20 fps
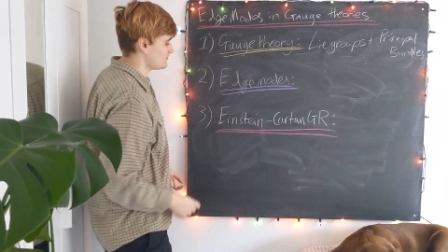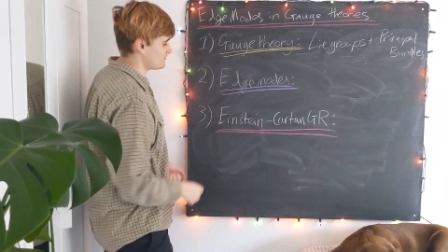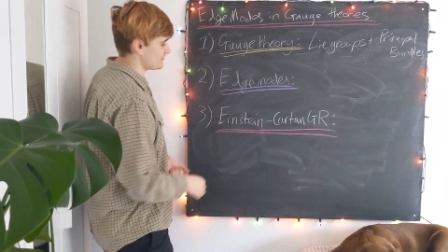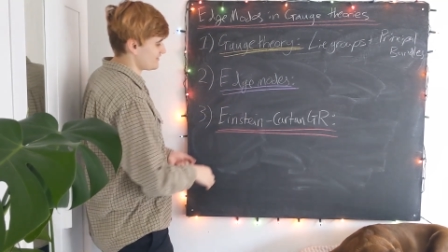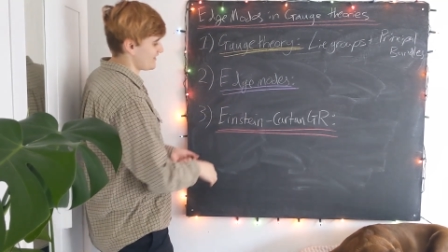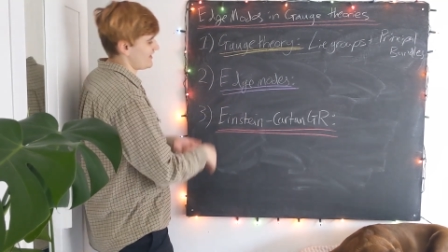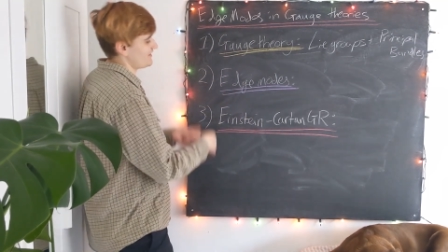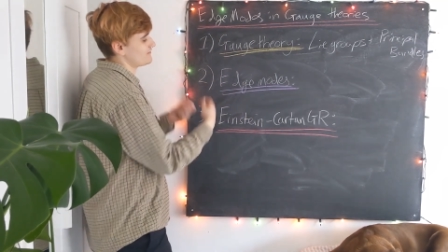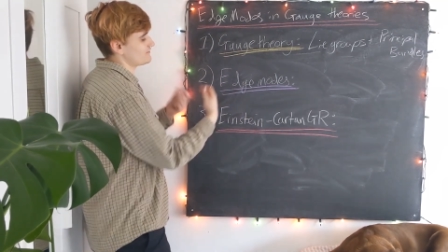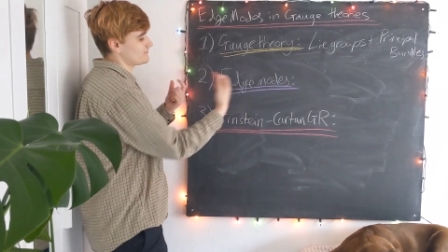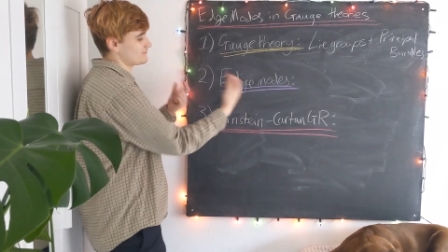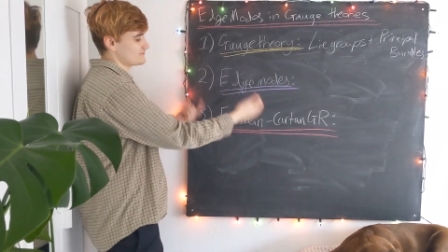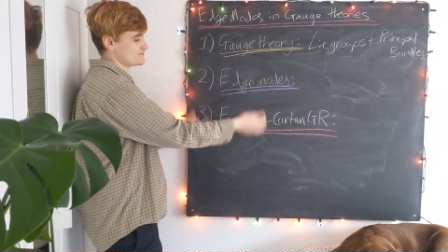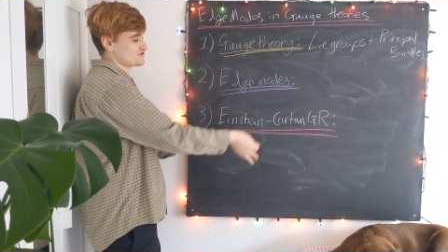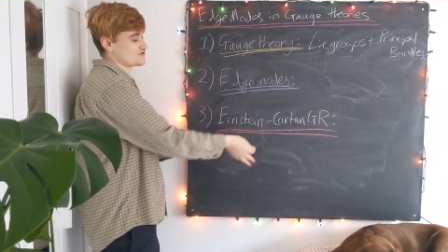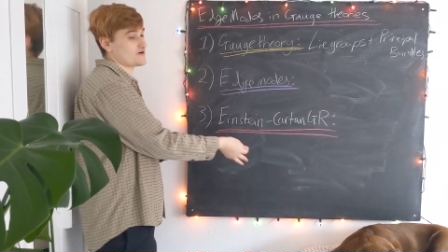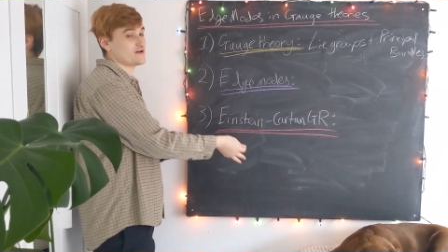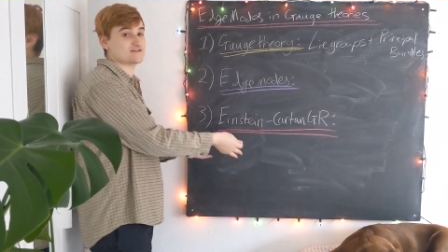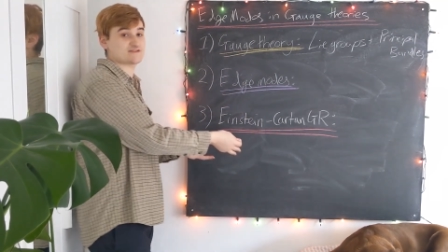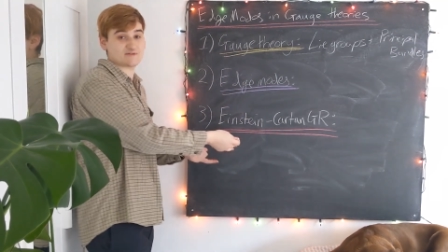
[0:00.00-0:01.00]
we then
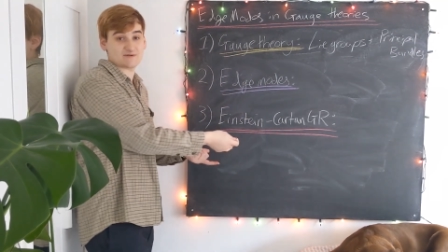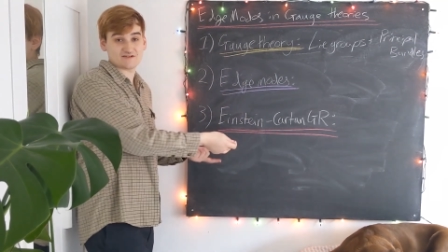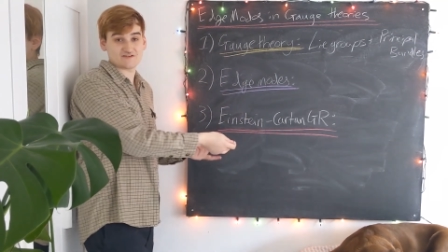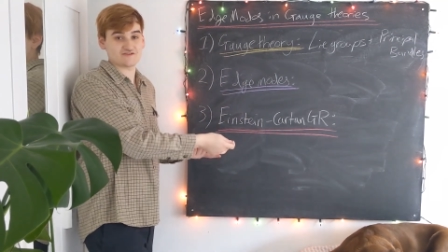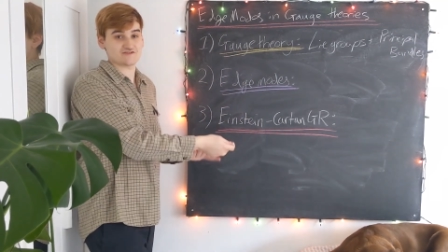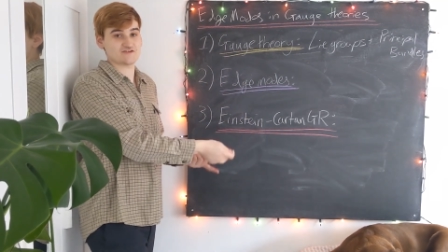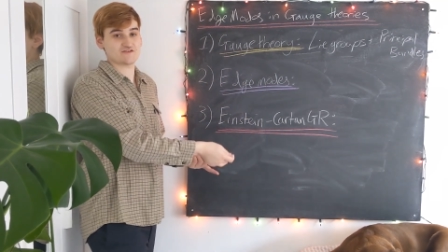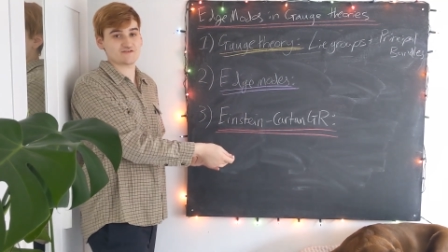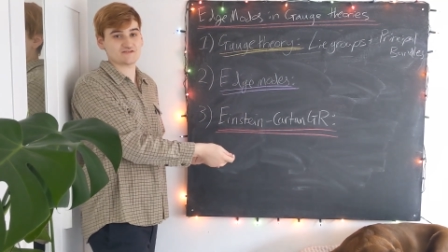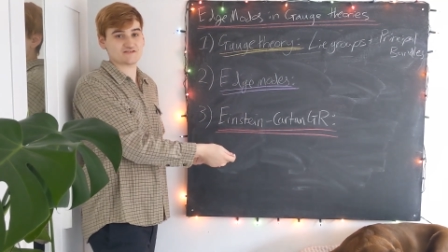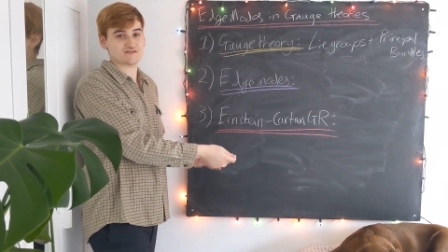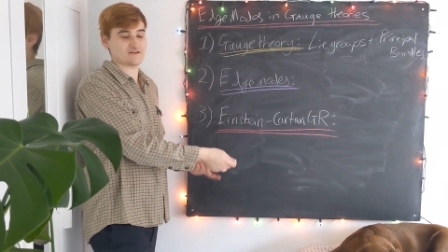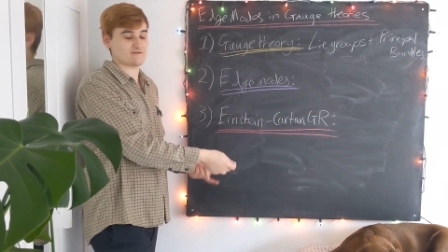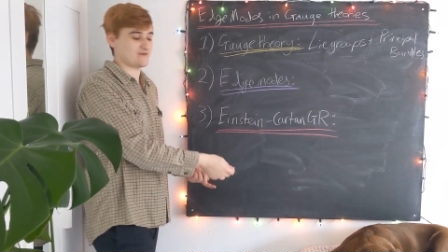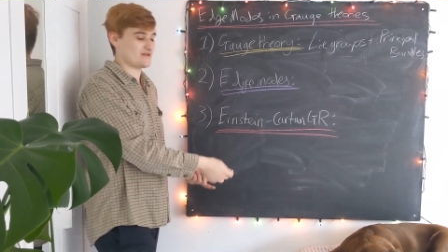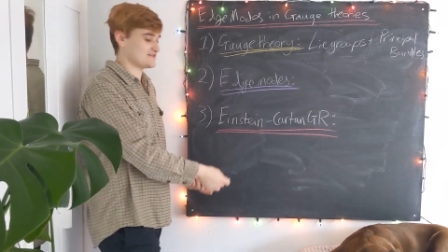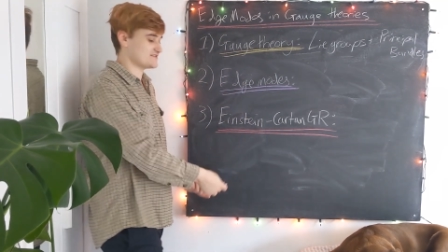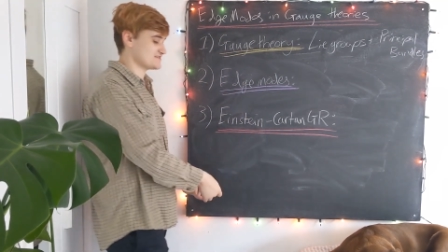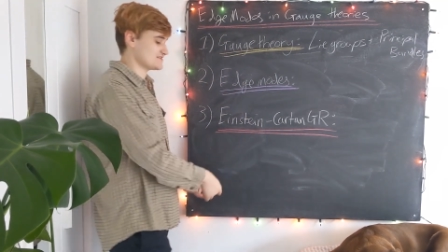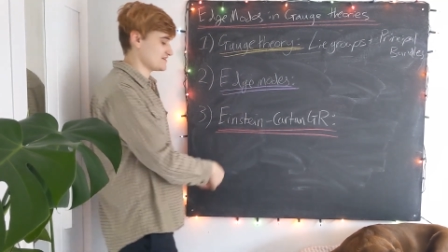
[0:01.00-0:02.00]
tried to introduce
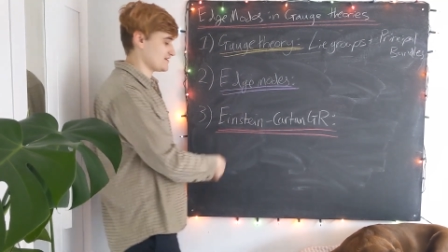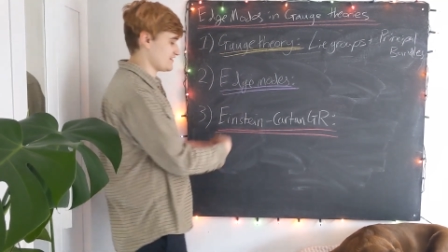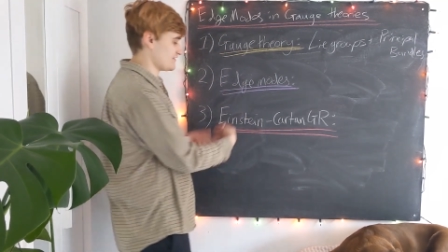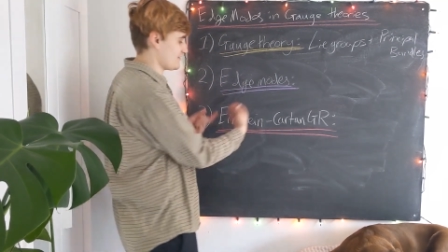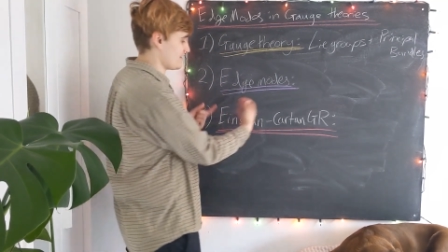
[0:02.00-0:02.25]
them into